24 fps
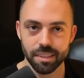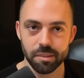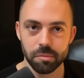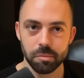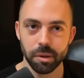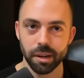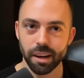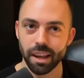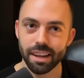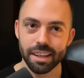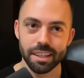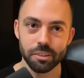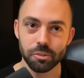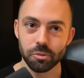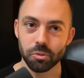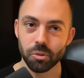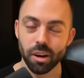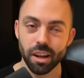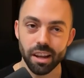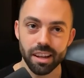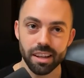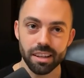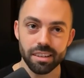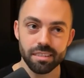but I didn't
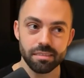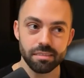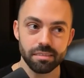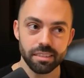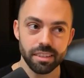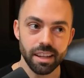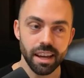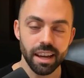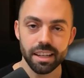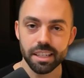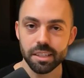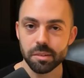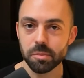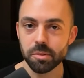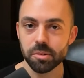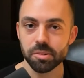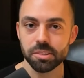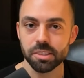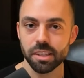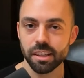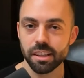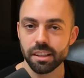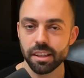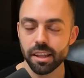write ninety
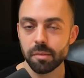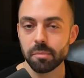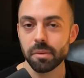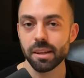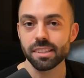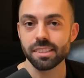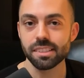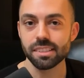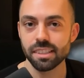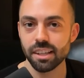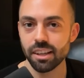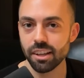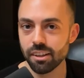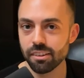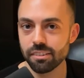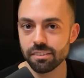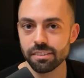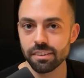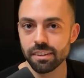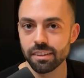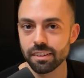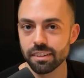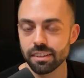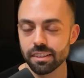percent of that
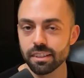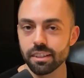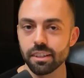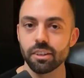myself. You